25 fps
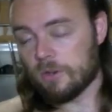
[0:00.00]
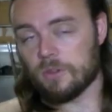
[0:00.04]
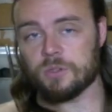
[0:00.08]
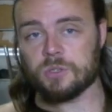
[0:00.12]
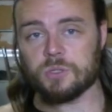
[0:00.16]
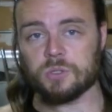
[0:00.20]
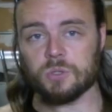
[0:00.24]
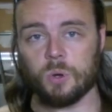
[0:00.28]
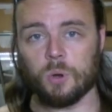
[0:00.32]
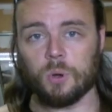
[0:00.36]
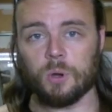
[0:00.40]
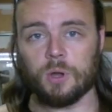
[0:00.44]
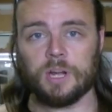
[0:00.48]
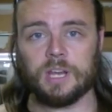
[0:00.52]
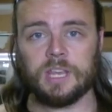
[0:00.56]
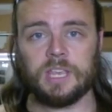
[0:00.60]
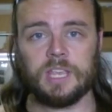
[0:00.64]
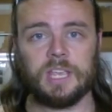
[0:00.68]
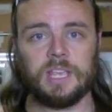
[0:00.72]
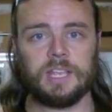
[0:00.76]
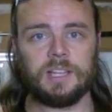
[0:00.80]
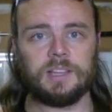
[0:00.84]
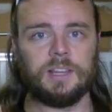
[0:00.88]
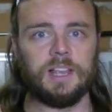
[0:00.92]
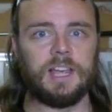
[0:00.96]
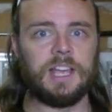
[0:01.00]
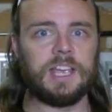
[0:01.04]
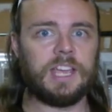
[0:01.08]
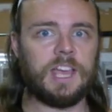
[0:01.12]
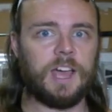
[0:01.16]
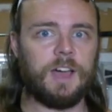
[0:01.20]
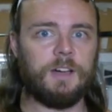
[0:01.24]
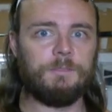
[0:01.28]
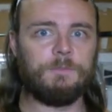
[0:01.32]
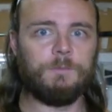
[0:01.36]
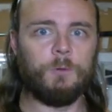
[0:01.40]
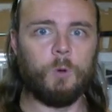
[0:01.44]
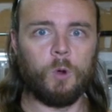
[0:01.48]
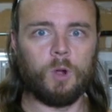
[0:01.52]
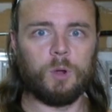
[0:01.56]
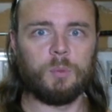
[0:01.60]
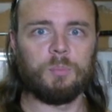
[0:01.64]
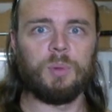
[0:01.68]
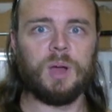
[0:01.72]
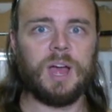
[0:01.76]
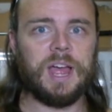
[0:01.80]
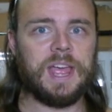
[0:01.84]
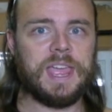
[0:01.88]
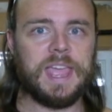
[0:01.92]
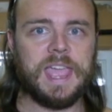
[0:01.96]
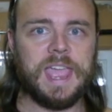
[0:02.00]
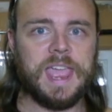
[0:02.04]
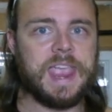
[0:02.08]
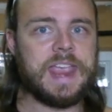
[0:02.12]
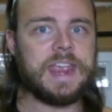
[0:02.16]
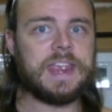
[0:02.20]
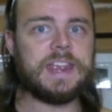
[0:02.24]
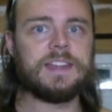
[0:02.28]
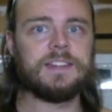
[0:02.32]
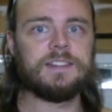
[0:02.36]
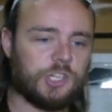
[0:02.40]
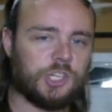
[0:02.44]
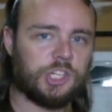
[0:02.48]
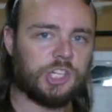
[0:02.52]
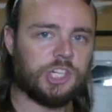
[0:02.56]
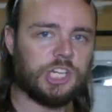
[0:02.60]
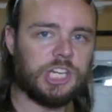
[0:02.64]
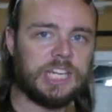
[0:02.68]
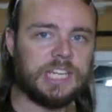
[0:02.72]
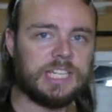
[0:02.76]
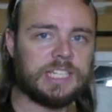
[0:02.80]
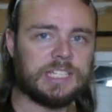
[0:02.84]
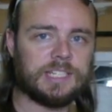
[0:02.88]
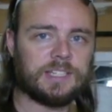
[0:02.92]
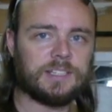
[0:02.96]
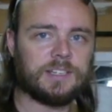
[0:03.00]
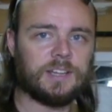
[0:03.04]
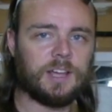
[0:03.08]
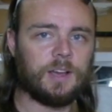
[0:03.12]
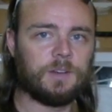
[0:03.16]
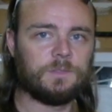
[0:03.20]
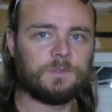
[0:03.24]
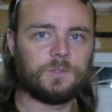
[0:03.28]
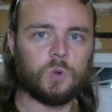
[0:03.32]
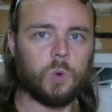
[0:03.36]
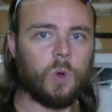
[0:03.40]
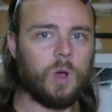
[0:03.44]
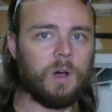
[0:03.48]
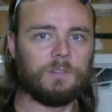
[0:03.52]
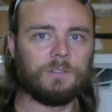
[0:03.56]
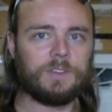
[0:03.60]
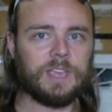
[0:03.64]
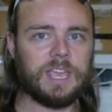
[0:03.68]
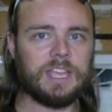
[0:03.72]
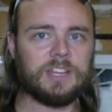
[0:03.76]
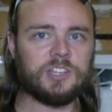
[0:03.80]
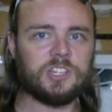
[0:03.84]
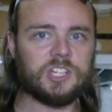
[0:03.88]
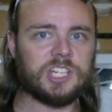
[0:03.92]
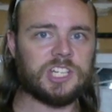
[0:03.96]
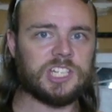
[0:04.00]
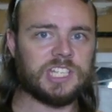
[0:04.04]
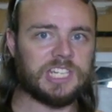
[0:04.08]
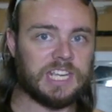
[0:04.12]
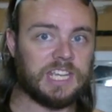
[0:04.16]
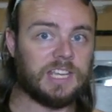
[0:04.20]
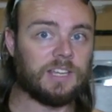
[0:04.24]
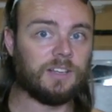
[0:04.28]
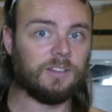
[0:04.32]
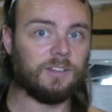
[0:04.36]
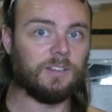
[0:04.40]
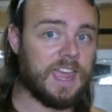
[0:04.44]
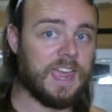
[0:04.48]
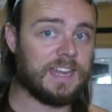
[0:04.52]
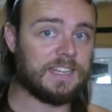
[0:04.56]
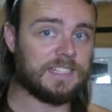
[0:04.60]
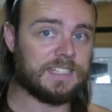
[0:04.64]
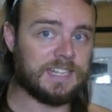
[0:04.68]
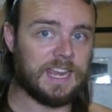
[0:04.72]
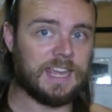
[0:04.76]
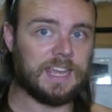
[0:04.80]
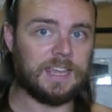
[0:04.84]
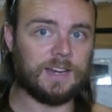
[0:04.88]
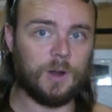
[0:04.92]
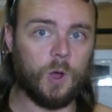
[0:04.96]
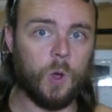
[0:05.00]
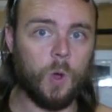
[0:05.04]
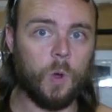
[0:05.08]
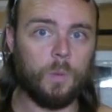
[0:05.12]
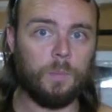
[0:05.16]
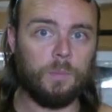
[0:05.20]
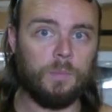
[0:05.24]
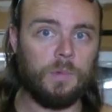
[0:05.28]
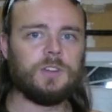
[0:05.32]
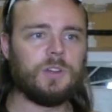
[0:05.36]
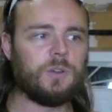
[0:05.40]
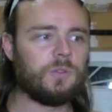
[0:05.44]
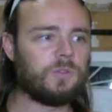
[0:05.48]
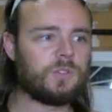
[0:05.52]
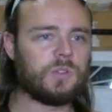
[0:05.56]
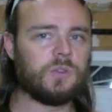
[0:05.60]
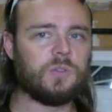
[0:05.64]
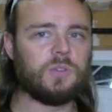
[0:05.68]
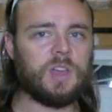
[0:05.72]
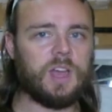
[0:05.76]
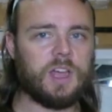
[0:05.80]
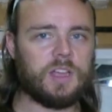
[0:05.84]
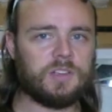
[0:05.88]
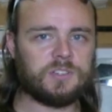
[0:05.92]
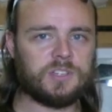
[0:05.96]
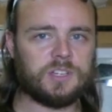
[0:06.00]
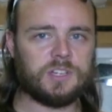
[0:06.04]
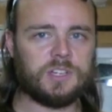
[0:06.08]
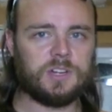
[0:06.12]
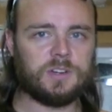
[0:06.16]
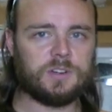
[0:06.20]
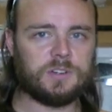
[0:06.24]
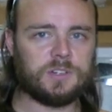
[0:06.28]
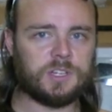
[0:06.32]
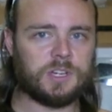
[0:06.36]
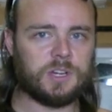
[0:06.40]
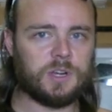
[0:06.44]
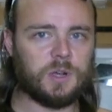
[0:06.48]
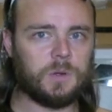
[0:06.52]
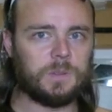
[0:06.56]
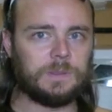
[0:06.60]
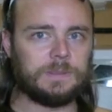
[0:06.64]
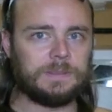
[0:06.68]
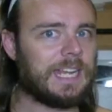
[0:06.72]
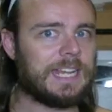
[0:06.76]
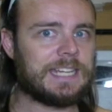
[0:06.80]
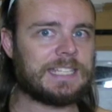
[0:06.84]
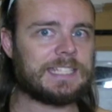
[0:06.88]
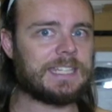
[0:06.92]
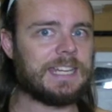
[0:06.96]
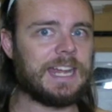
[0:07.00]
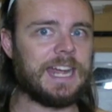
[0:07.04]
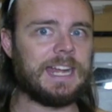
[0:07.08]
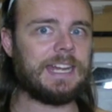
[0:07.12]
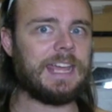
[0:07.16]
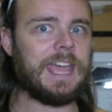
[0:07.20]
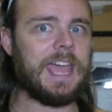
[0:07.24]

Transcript: to the store and get like a 4x8 sheet of 12 gauge steel and take it home. You know, 2000 years ago, that's not